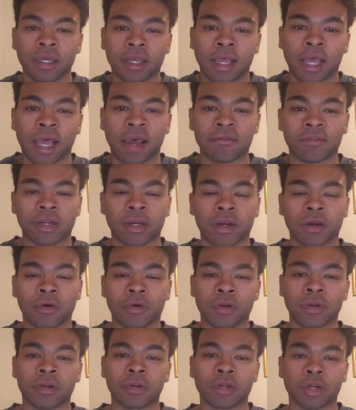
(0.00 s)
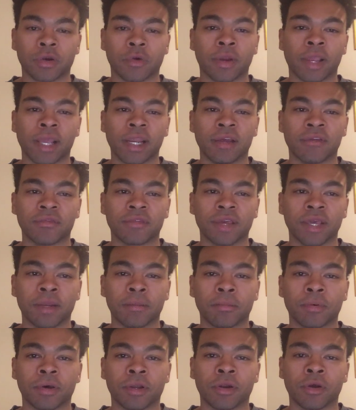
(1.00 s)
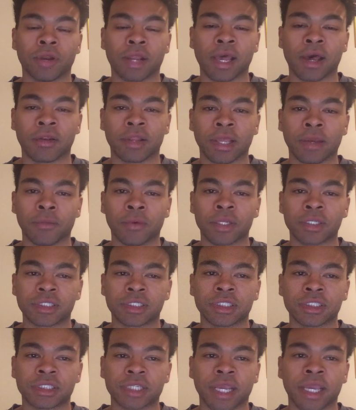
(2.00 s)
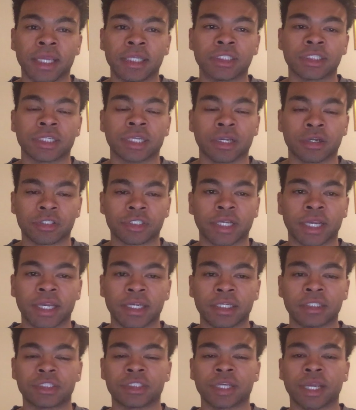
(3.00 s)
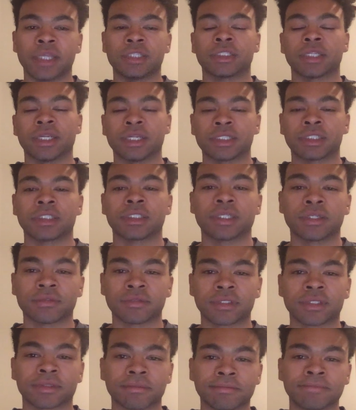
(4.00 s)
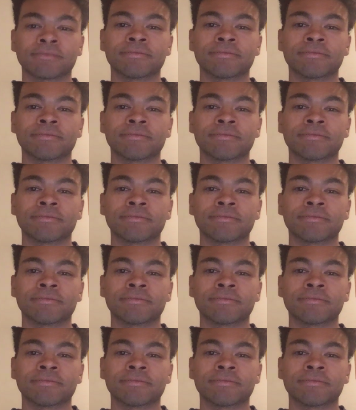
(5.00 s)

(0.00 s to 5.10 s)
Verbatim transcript: have their own creative input on how they want to change and their change, change initiatives.